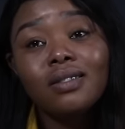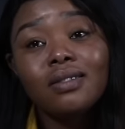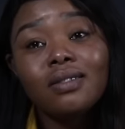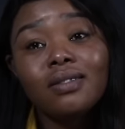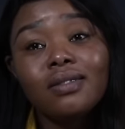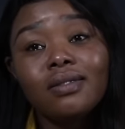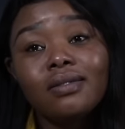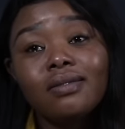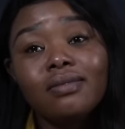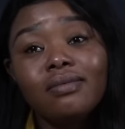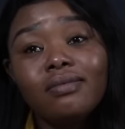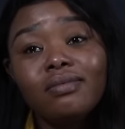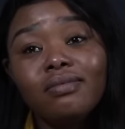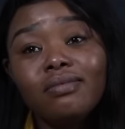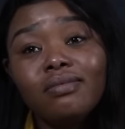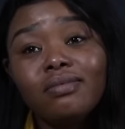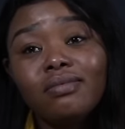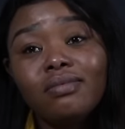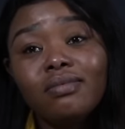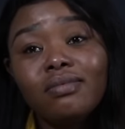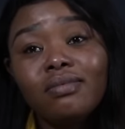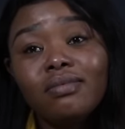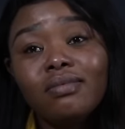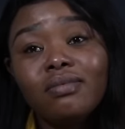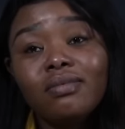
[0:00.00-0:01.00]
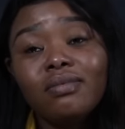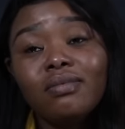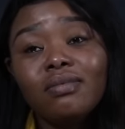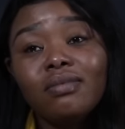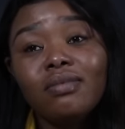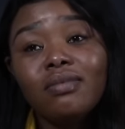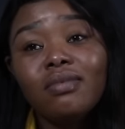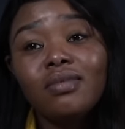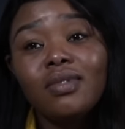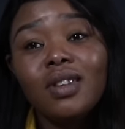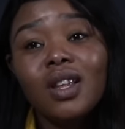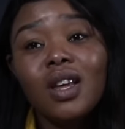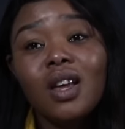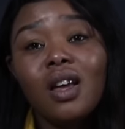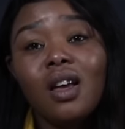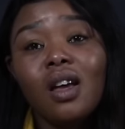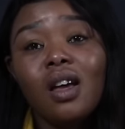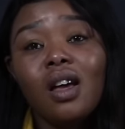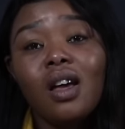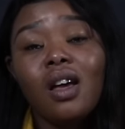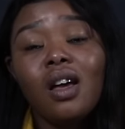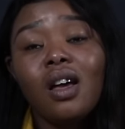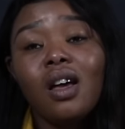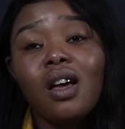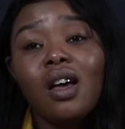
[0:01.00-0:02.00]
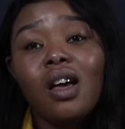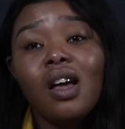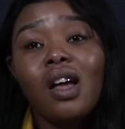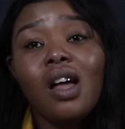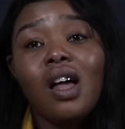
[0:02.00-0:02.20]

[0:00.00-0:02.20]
No one is speaking in this clip.